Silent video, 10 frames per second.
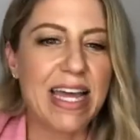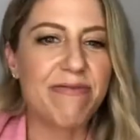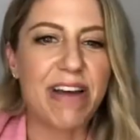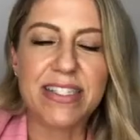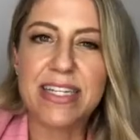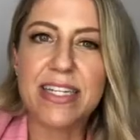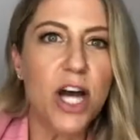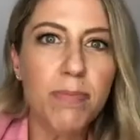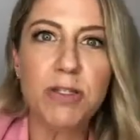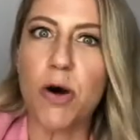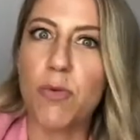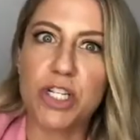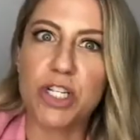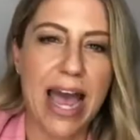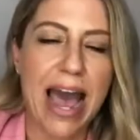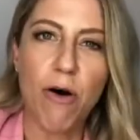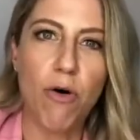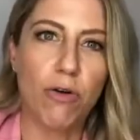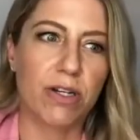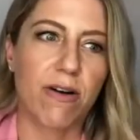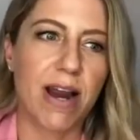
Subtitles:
invented Top Tote, which is a hat holder.